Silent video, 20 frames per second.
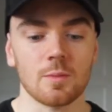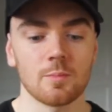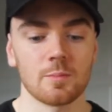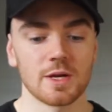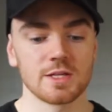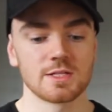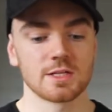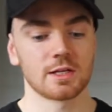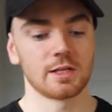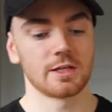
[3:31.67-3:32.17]

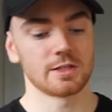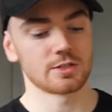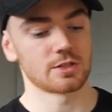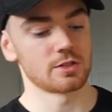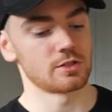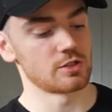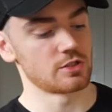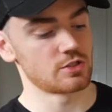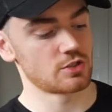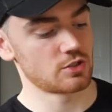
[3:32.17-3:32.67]
Basically it's
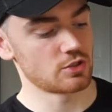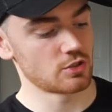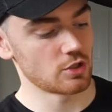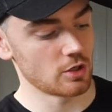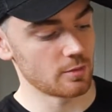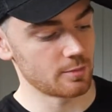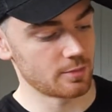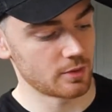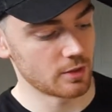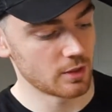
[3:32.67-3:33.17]
going to
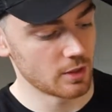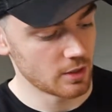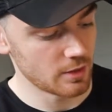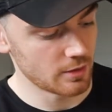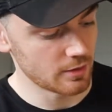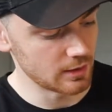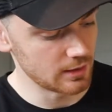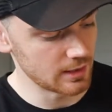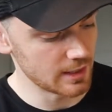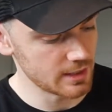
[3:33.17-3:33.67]
stop
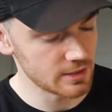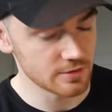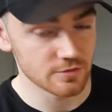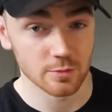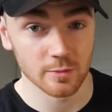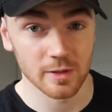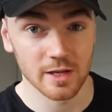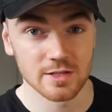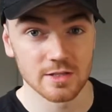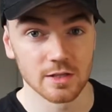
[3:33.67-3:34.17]
the lens
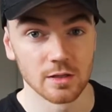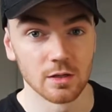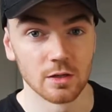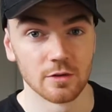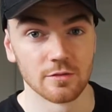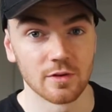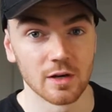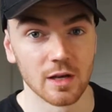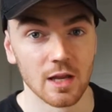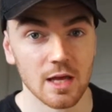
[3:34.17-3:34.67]
from getting a lot
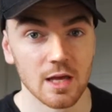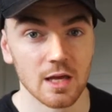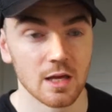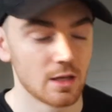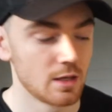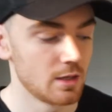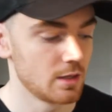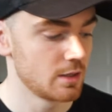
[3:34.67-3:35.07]
of glare.